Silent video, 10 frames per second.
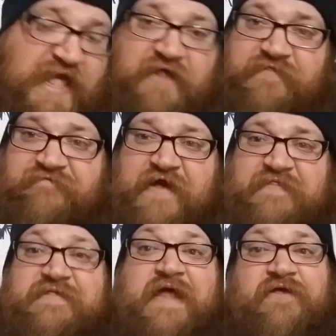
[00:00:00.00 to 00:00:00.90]
the fact
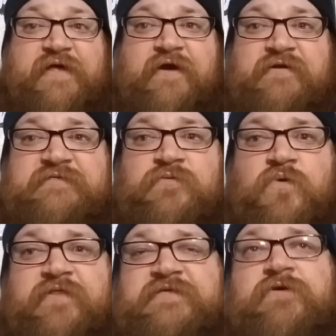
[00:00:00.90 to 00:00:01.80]
that Danielle Harris,
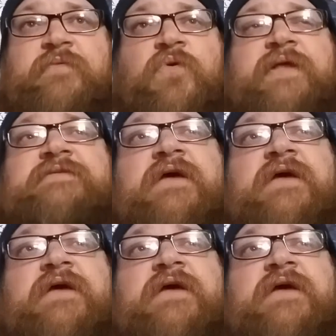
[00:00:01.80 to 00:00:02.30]
one of the Scream Queens, I